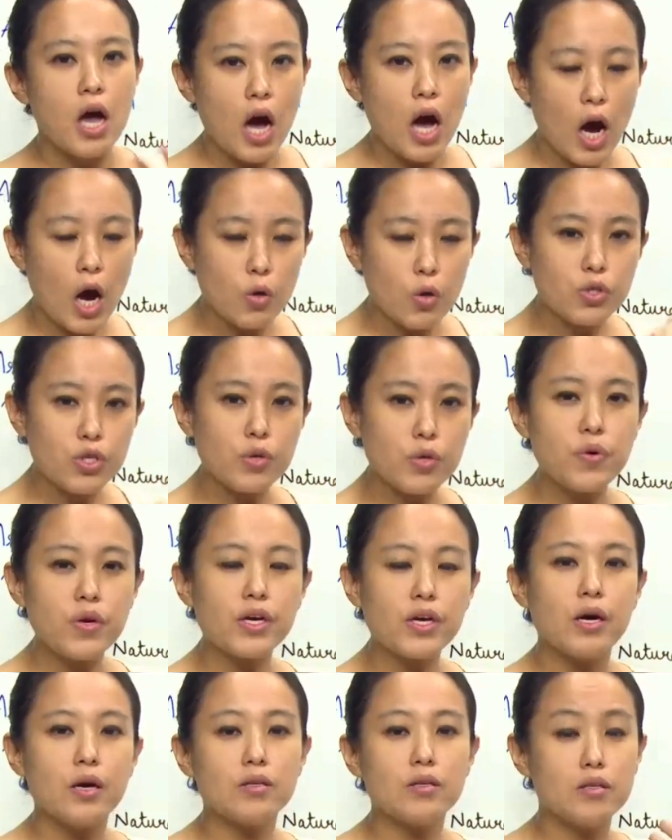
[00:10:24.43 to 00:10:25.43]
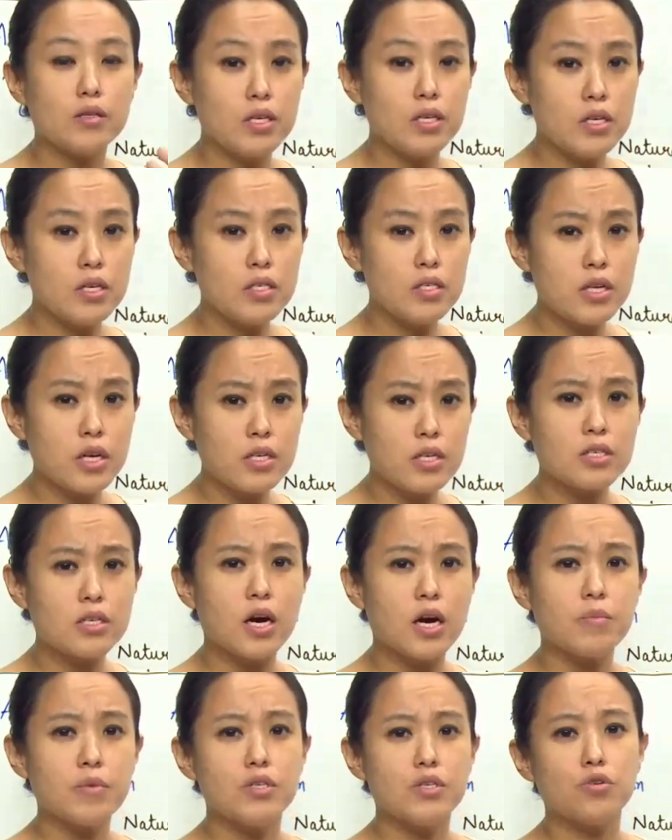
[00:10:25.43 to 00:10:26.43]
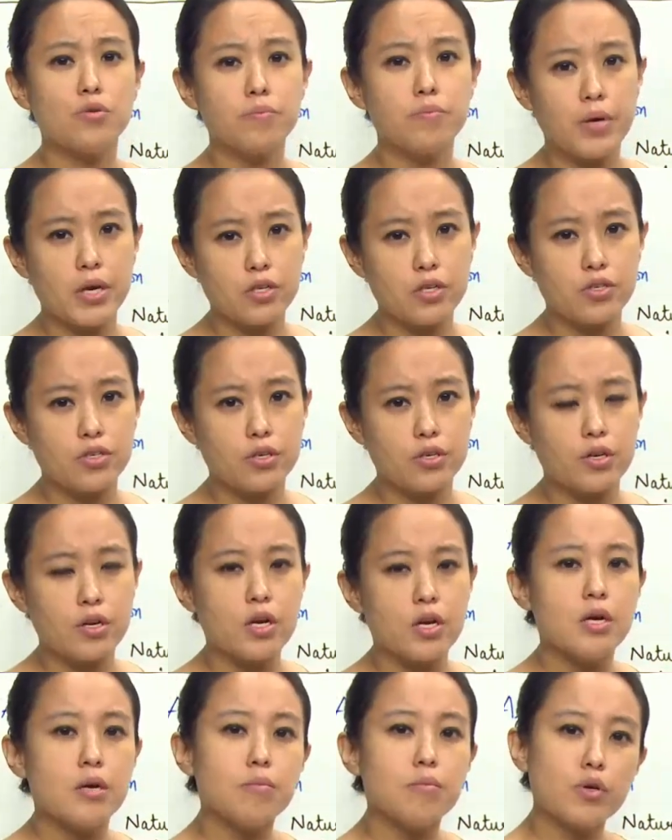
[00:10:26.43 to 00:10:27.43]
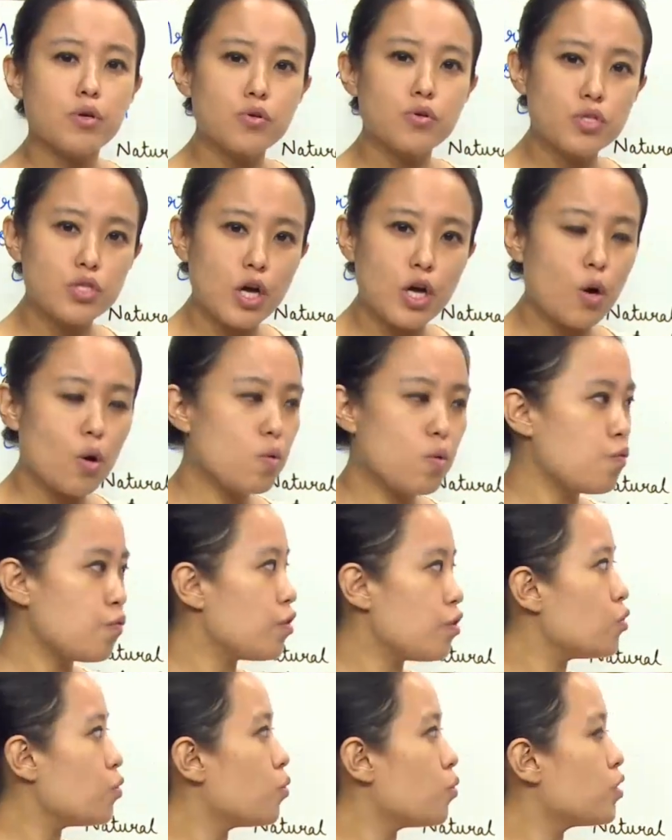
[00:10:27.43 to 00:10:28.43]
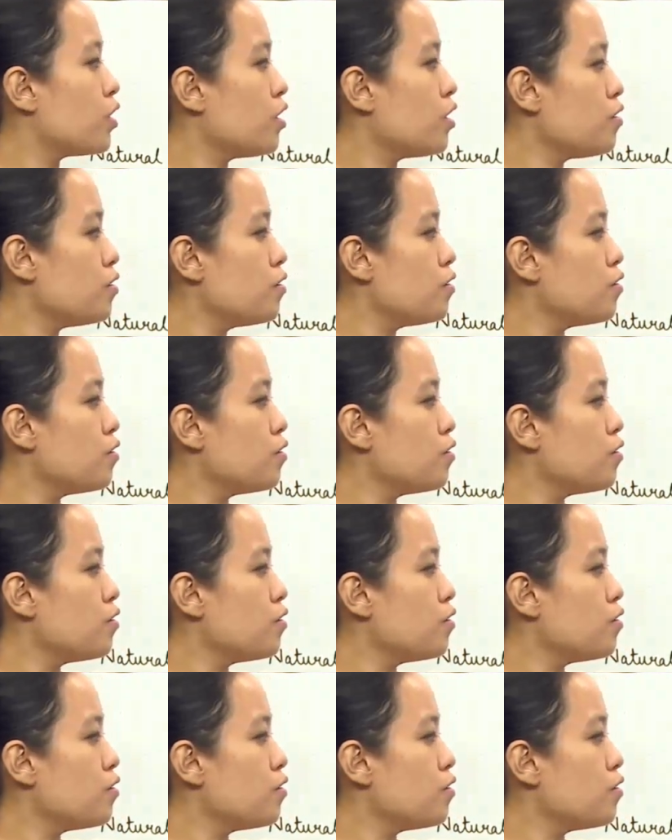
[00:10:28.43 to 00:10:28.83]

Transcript: How did these things come into picture? Because now we know the